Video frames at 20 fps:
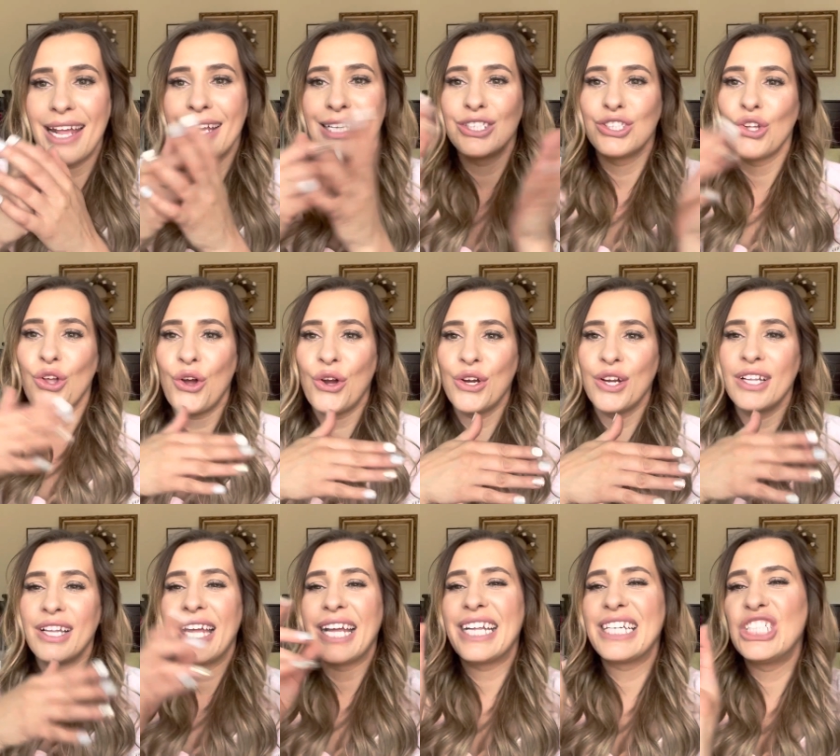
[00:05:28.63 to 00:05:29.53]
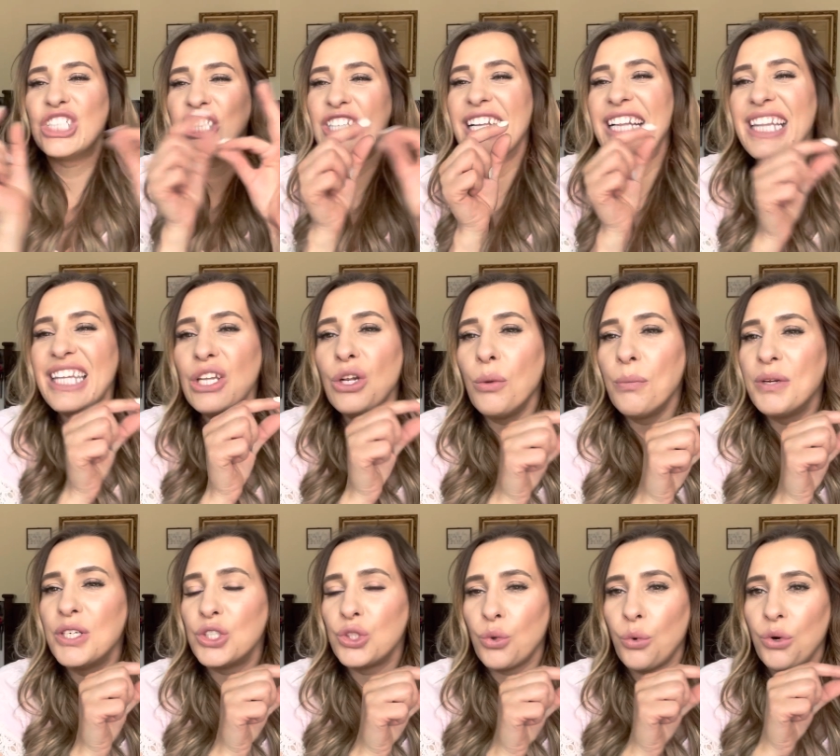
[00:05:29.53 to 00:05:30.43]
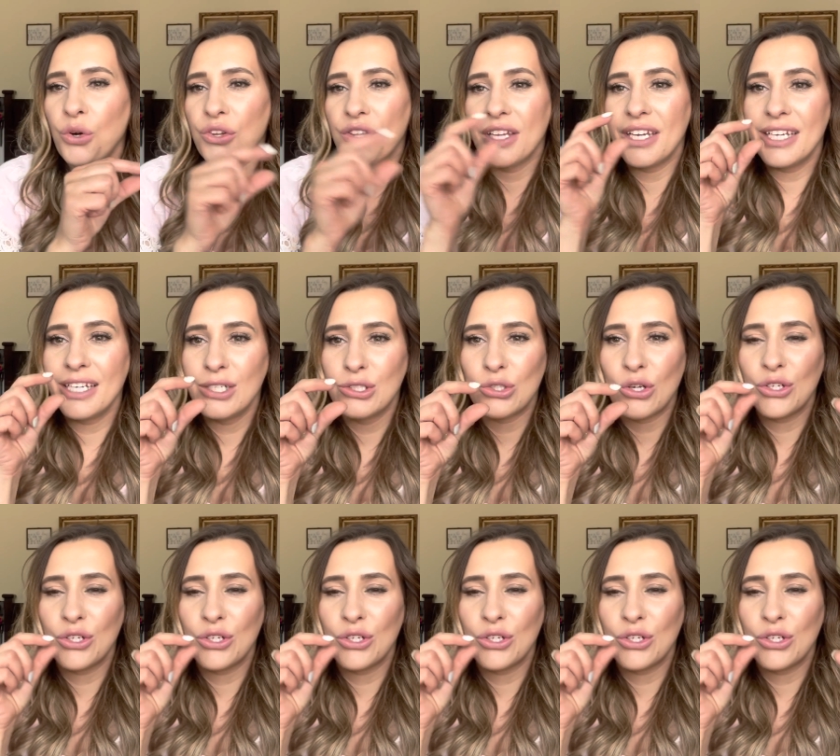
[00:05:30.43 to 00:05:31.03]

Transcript: as long like just a little bit shorter than his